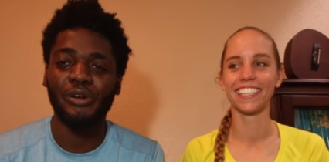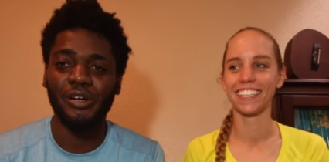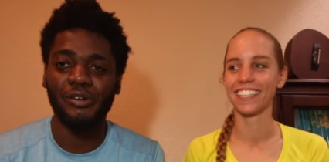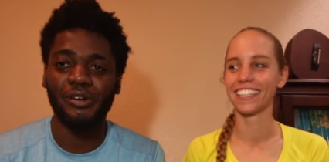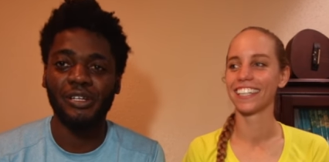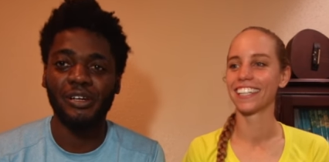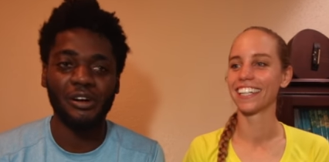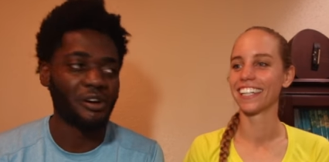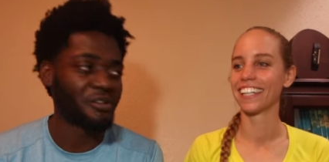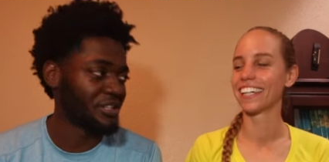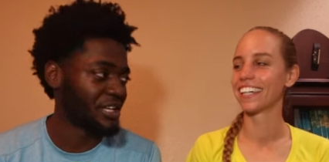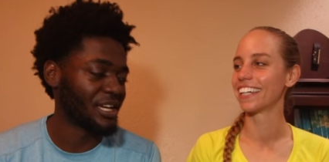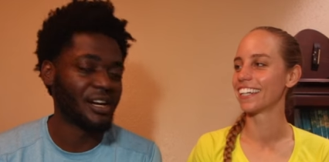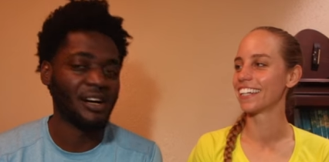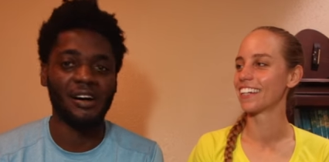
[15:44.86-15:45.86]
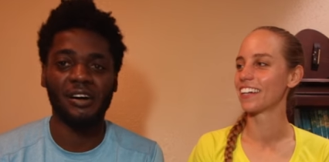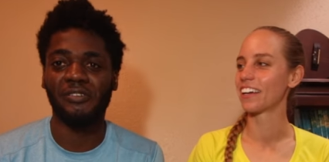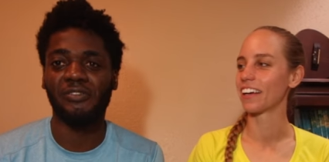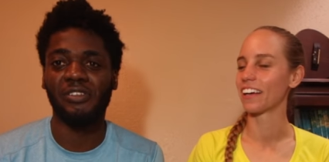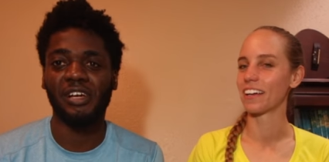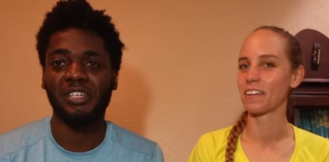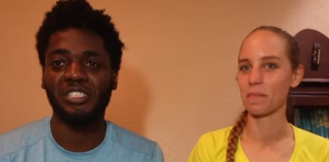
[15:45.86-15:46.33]
Speaker 1: were uh, her day
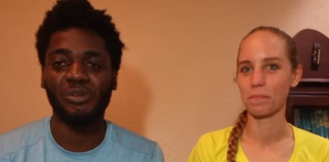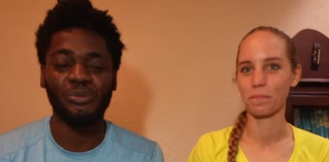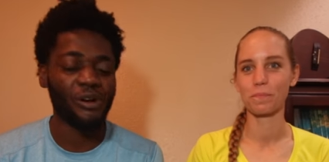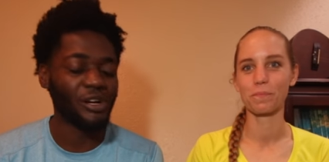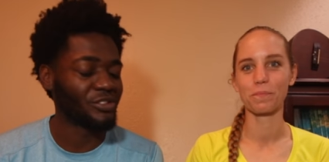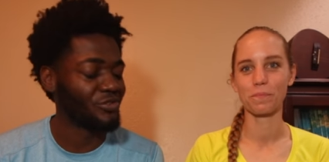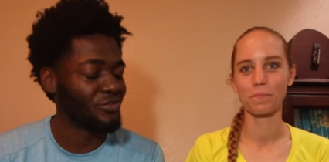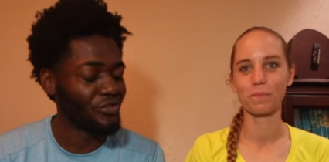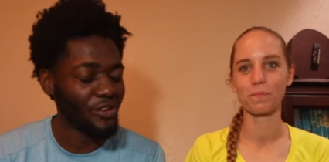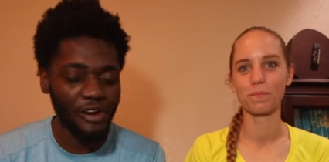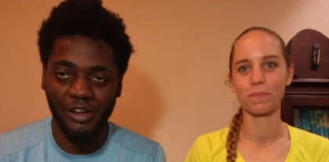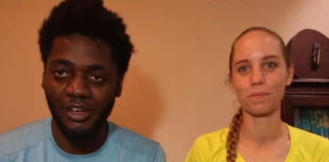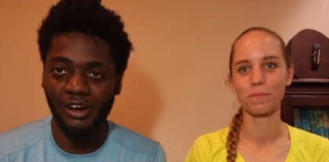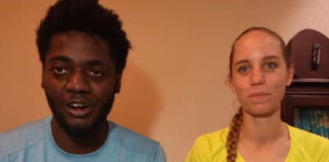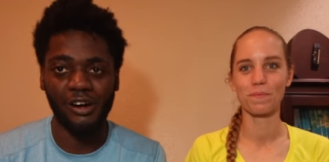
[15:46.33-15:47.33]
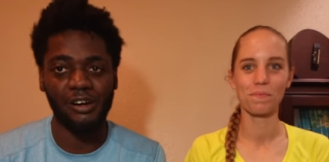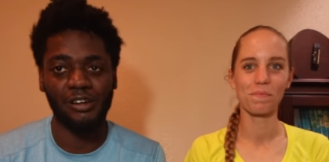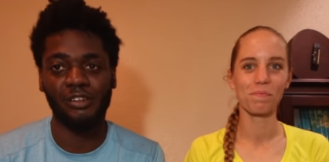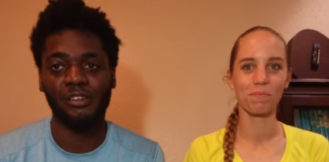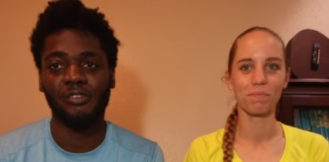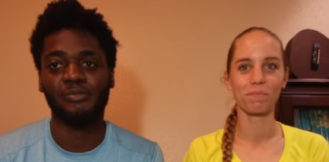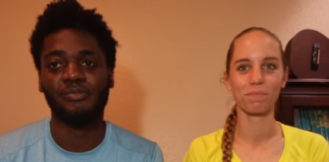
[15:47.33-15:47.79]
off. Like she works very hard,